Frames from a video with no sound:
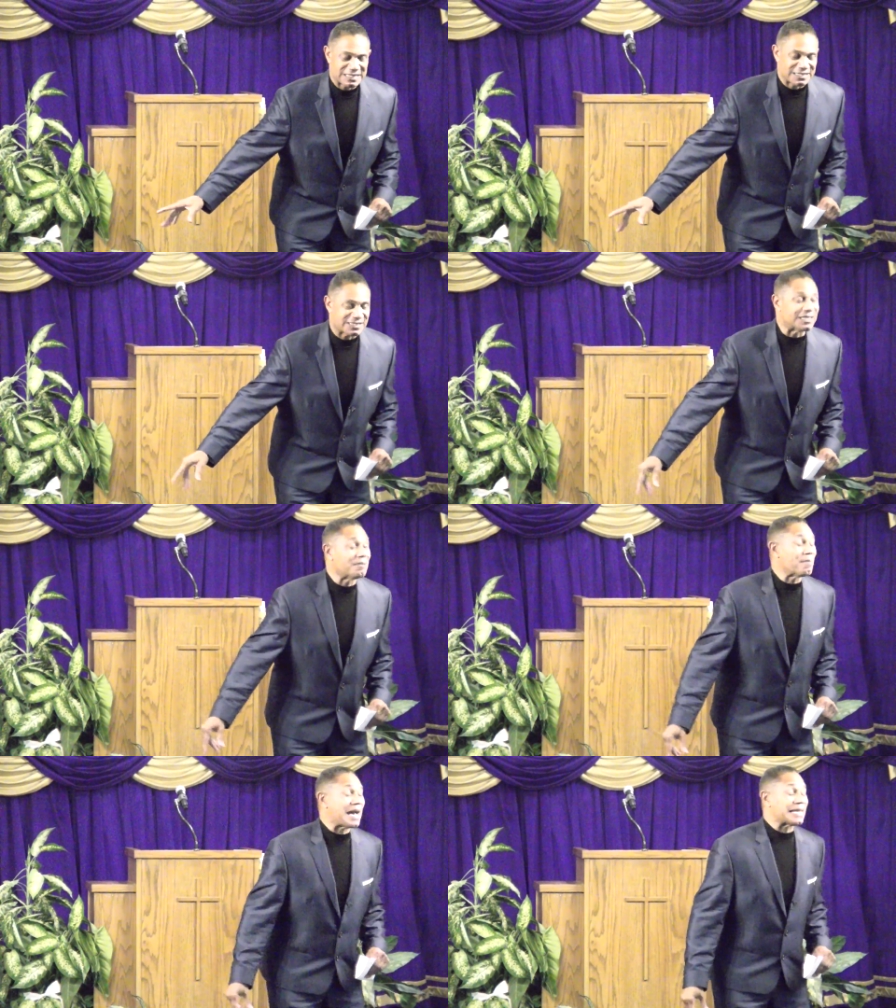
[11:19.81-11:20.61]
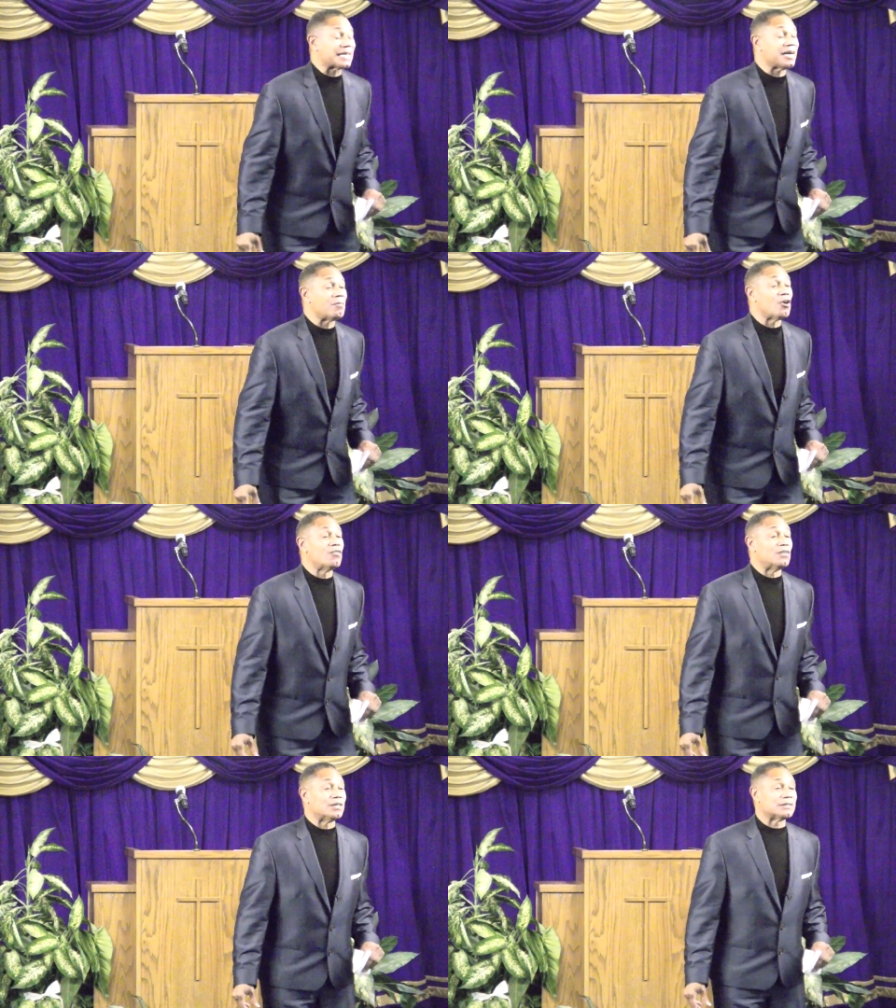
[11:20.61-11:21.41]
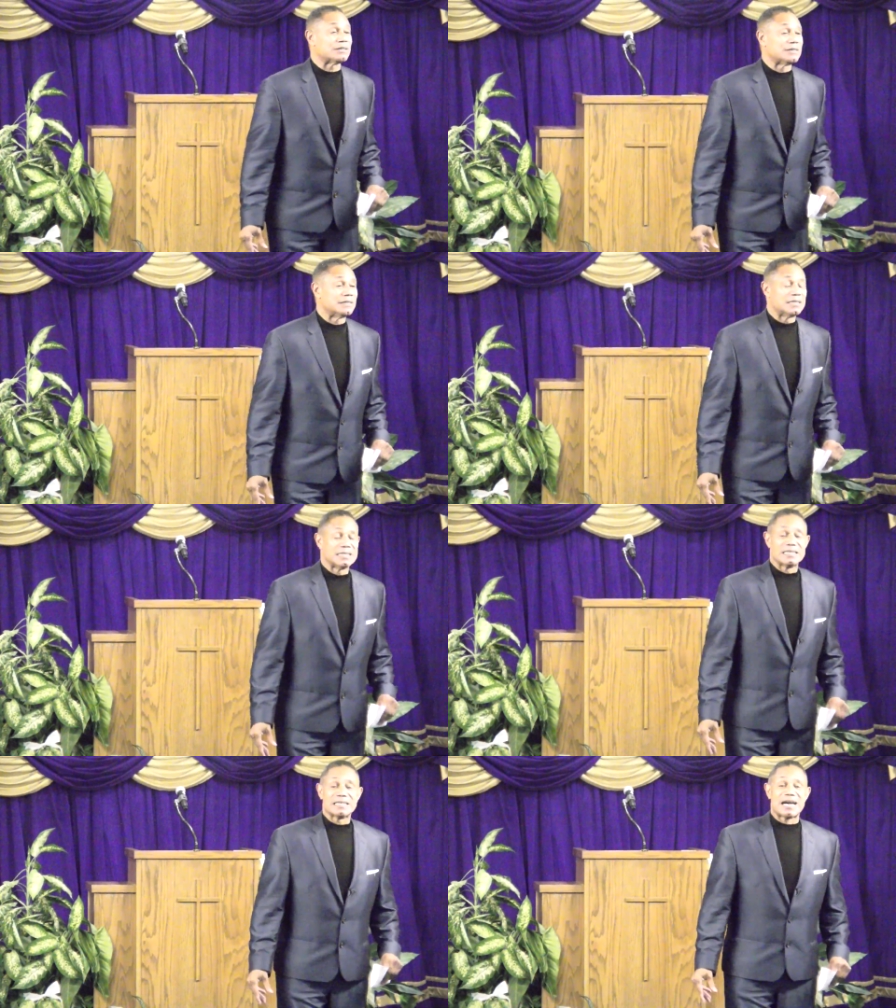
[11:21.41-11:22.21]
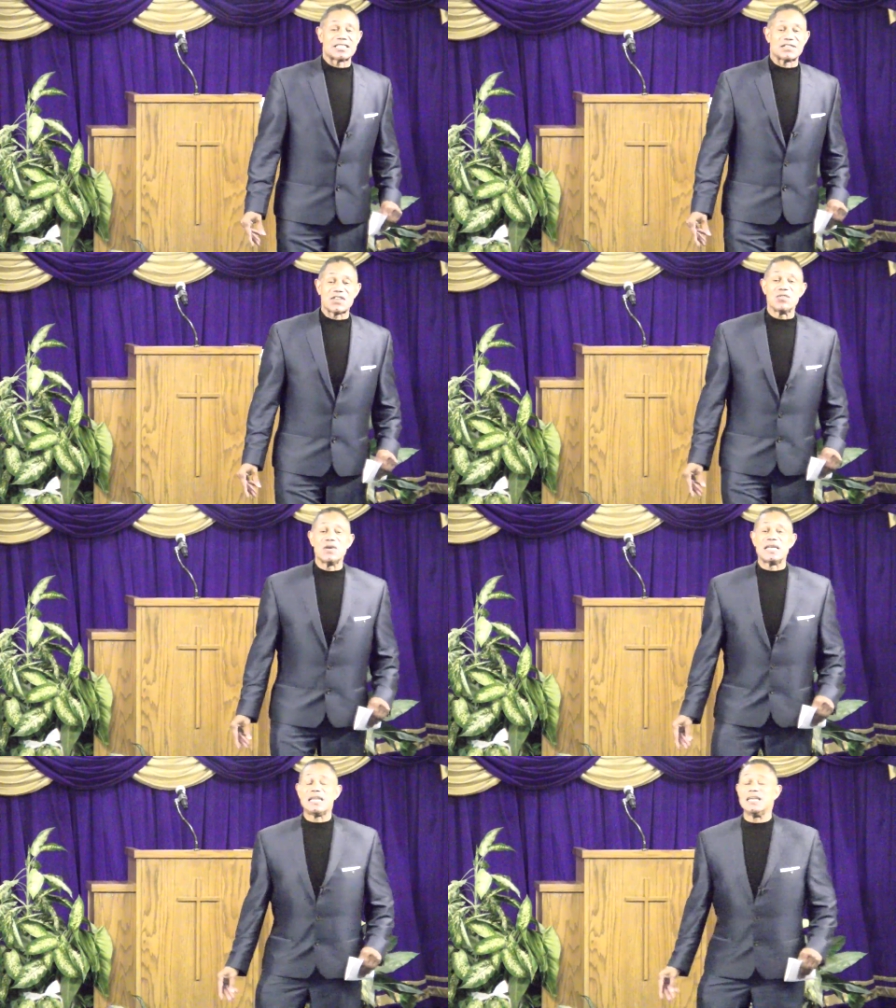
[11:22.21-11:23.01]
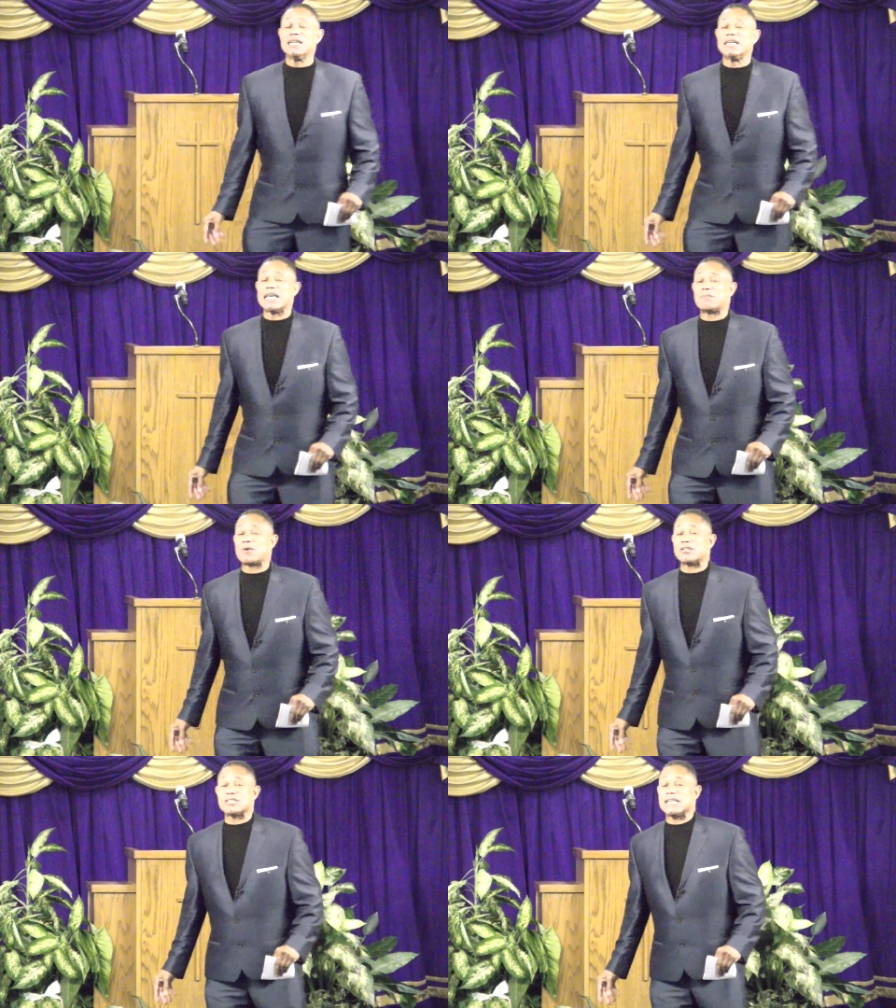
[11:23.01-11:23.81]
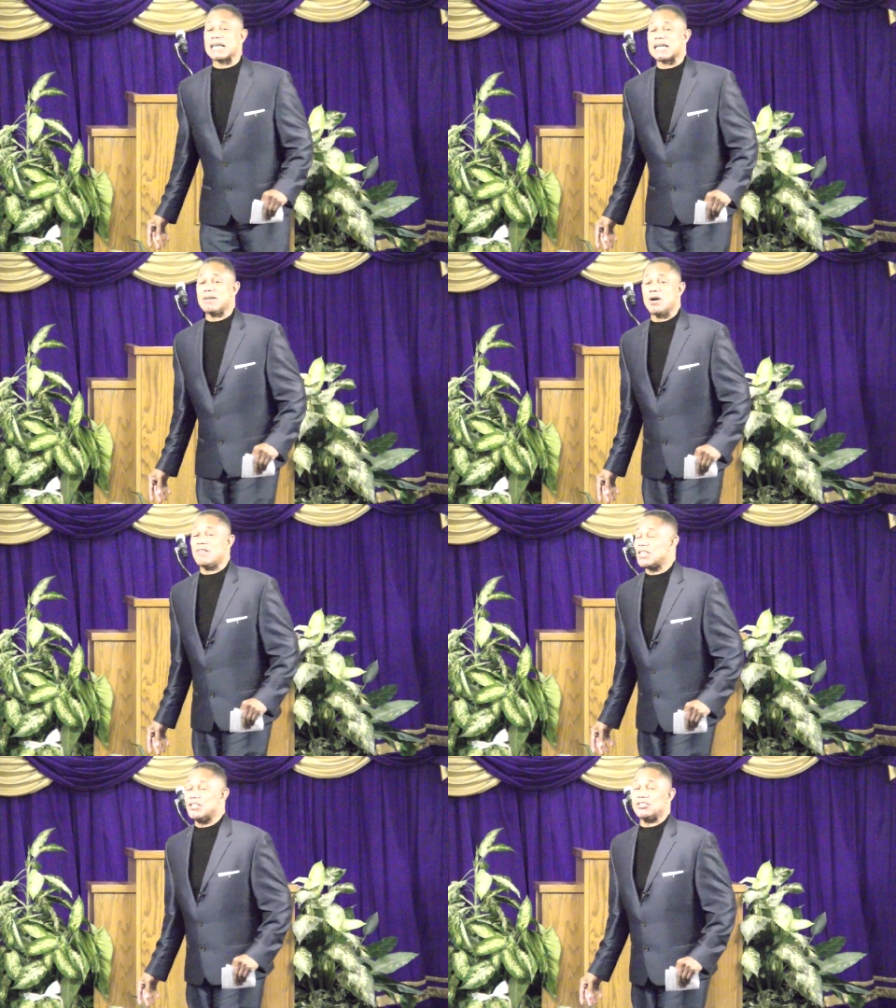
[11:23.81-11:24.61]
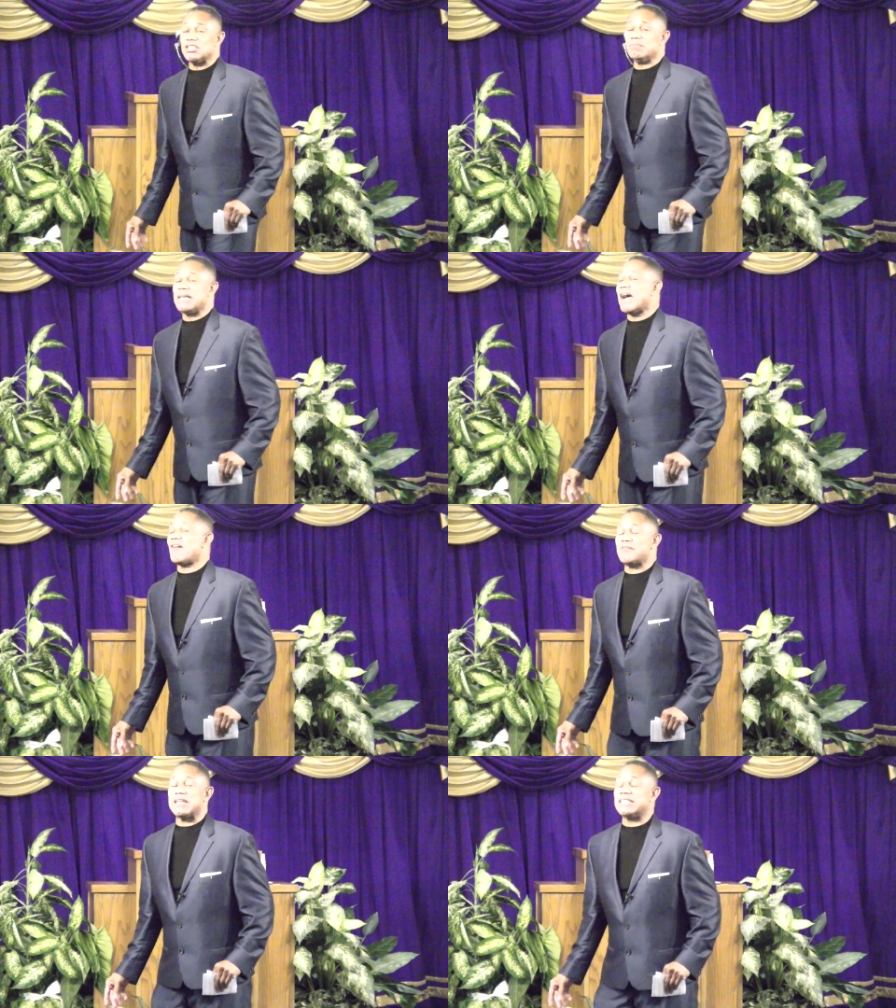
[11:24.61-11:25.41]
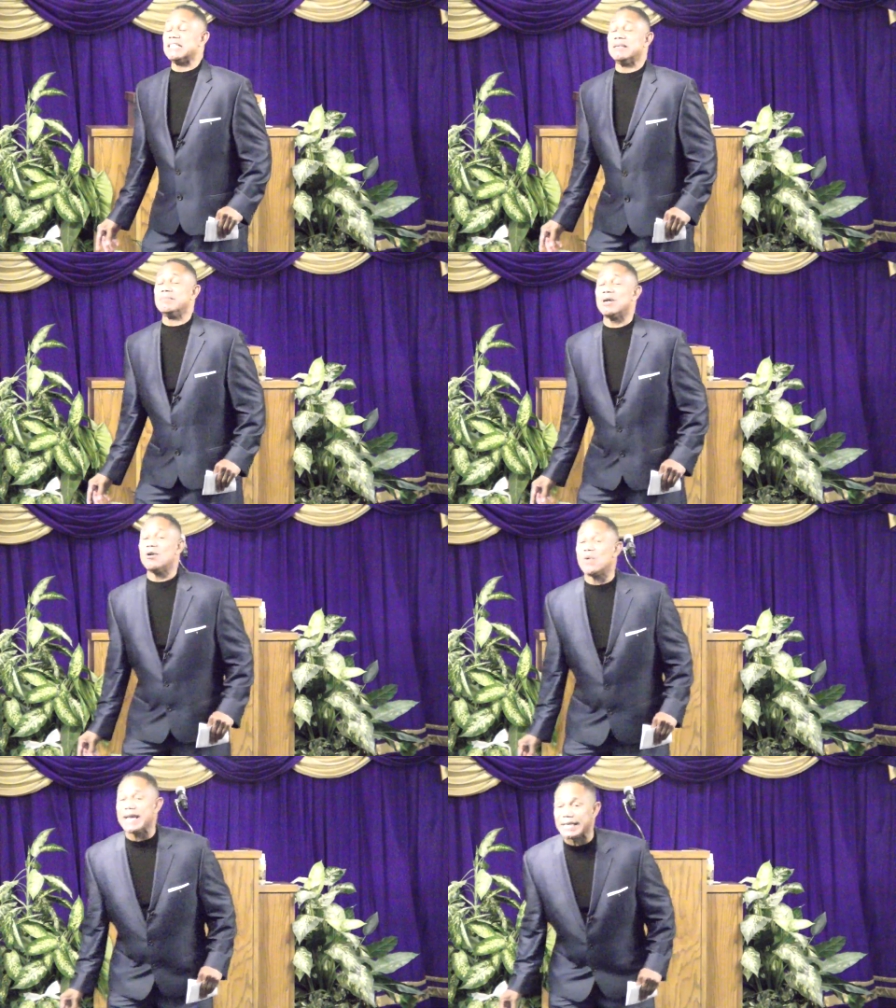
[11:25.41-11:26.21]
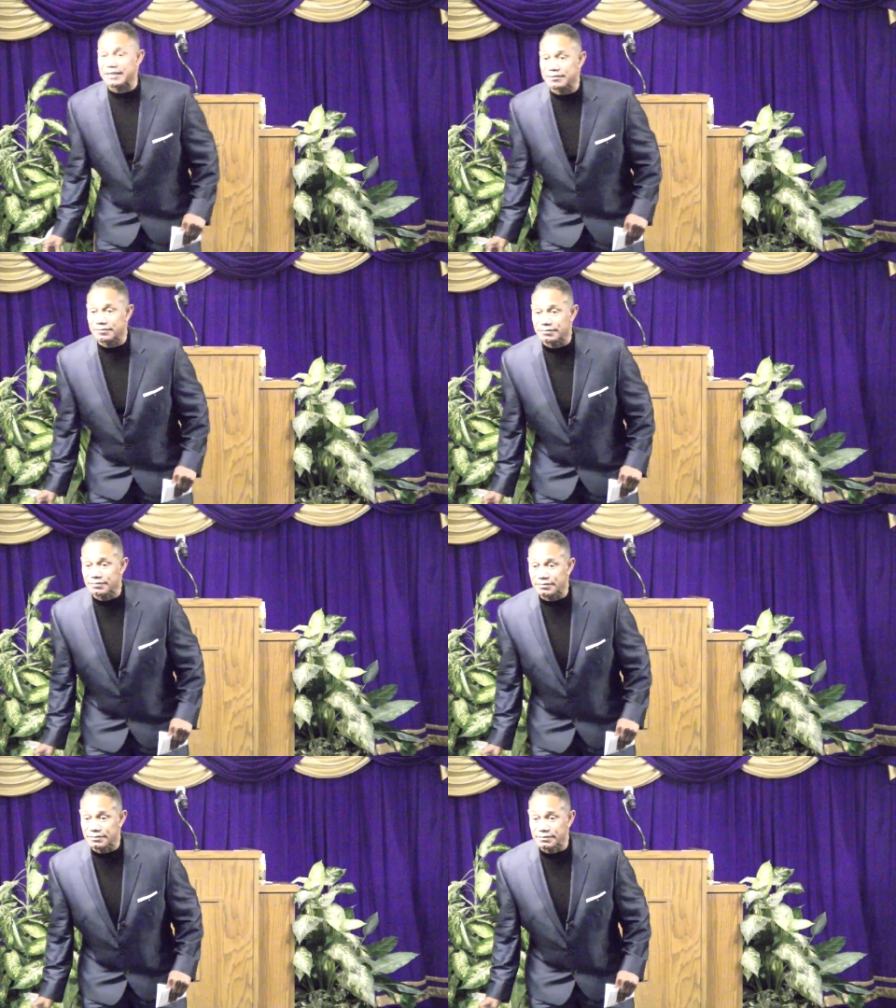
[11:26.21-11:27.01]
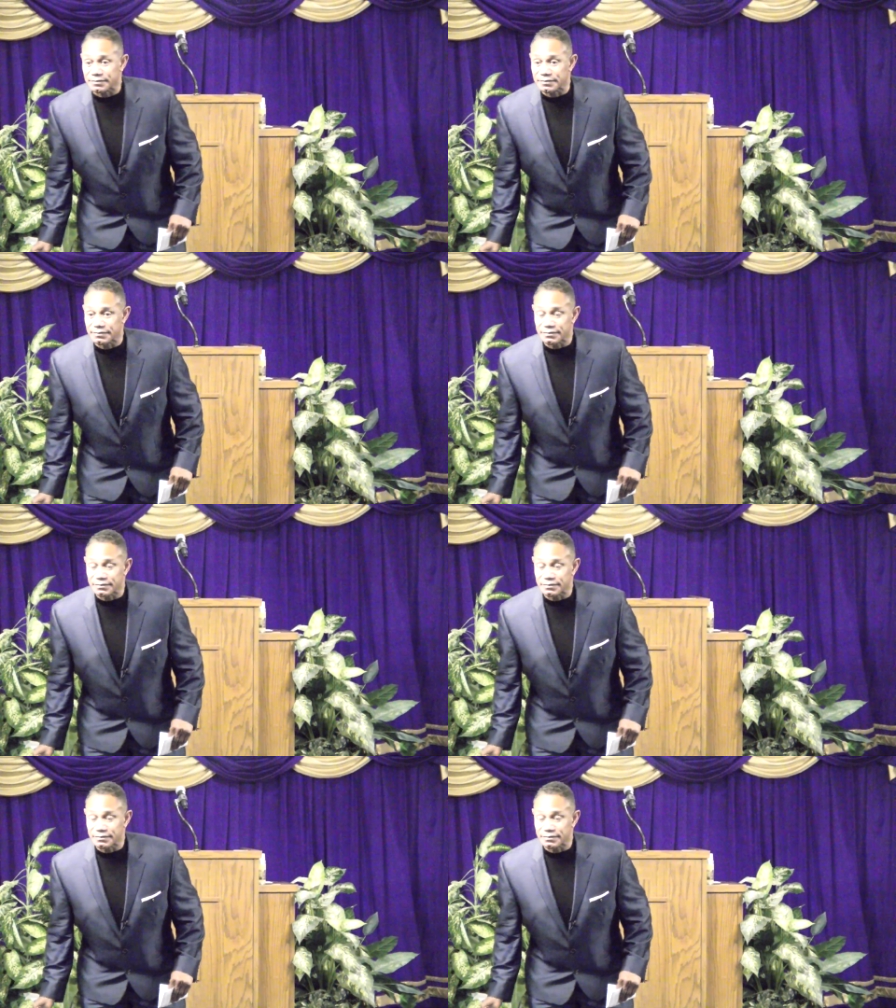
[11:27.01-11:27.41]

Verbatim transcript: somebody come over. Because if you really love that person that come over, you shouldn't be offering it to them no way. Exactly.